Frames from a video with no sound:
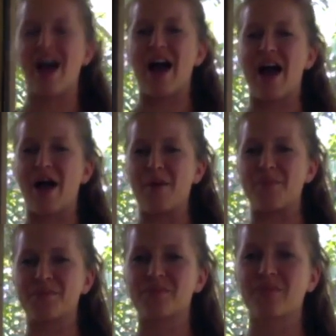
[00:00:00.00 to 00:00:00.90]

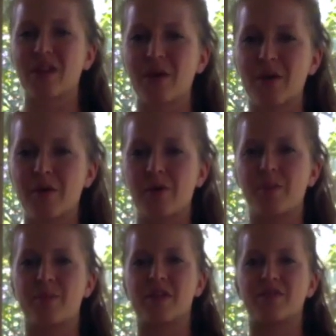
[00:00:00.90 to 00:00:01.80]

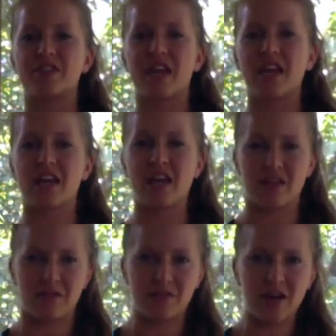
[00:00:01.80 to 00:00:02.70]
But if you take it in
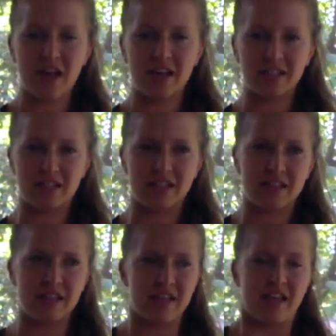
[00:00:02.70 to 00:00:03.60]
the front,
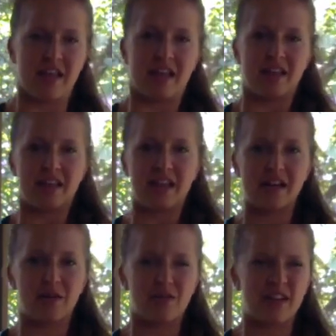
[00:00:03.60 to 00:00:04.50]
then I
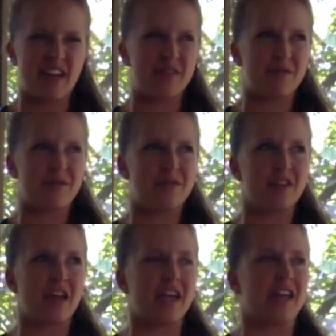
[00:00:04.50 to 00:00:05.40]
don't feel
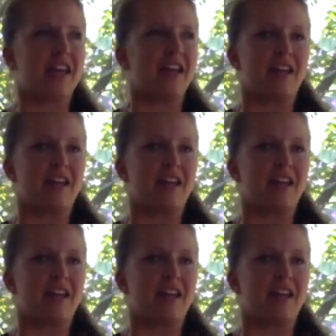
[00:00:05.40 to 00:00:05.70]
like it